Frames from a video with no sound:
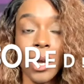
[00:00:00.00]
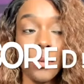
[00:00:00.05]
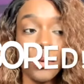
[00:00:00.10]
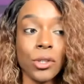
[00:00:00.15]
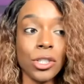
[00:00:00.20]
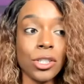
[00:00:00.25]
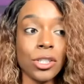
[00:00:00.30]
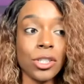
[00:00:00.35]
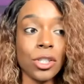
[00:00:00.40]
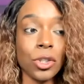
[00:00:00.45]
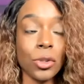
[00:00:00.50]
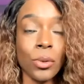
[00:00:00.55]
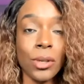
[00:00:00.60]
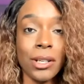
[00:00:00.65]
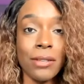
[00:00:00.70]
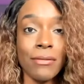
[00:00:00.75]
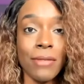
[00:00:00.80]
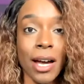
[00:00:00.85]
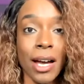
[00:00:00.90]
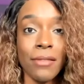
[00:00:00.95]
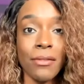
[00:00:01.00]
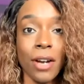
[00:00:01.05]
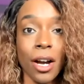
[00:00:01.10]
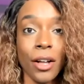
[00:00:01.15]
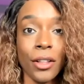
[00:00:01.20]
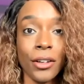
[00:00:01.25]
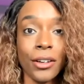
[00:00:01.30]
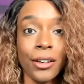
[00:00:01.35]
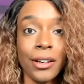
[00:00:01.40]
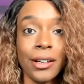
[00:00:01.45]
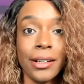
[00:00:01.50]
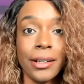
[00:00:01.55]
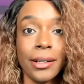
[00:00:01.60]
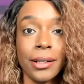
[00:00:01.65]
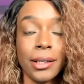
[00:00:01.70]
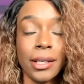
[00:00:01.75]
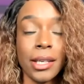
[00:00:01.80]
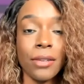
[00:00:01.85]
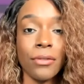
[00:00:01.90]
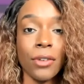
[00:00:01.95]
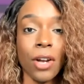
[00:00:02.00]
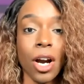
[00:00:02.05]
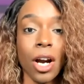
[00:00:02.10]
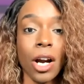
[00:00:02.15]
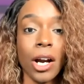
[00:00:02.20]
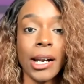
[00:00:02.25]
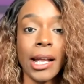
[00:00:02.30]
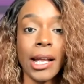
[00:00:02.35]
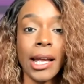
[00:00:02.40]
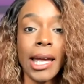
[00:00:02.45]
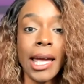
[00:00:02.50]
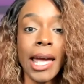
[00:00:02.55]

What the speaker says: which is the $25 gift card.